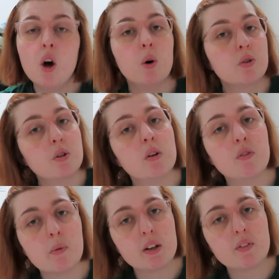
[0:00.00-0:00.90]
Also, if
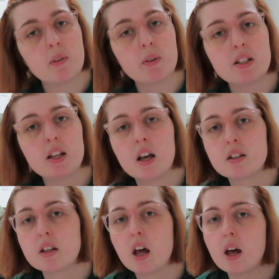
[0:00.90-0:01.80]
you're a big fan of
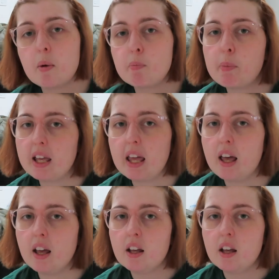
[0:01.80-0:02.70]
BTS, Big
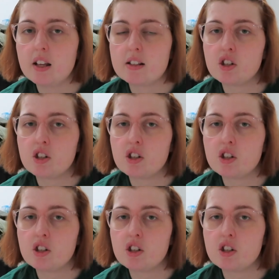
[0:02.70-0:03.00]
Hit is